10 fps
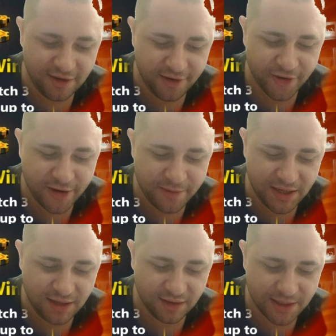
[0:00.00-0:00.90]
You know what I
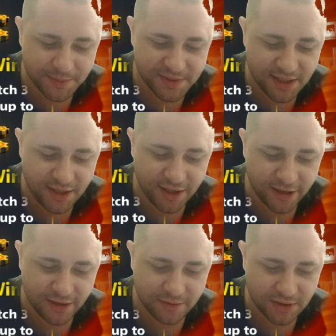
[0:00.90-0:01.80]
mean? Like, I'm sitting here
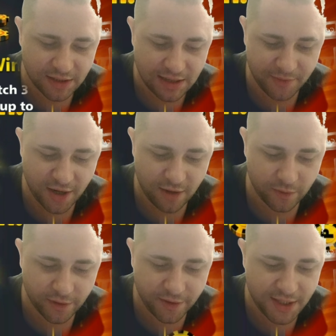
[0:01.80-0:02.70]
and I'm just like, I'm not
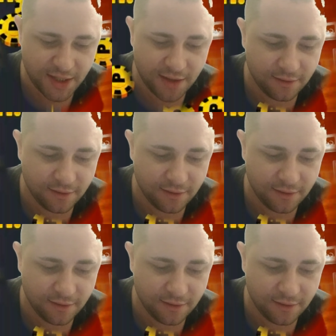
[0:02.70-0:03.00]
worthy.